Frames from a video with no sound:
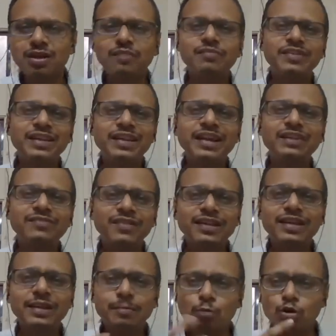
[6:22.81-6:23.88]
We get
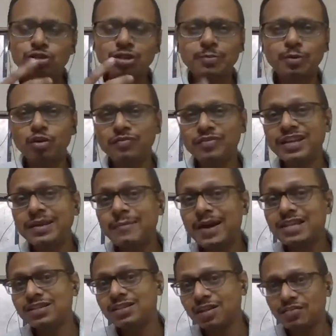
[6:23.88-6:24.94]
very emotional because we
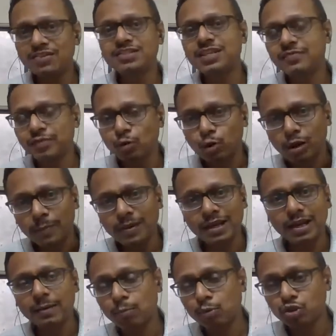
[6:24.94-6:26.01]
imagine ourselves to
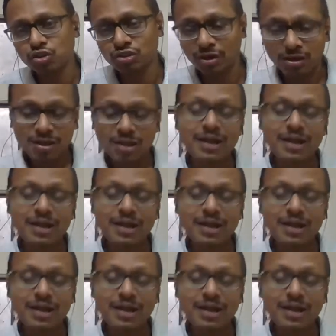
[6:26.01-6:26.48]
keeping a position.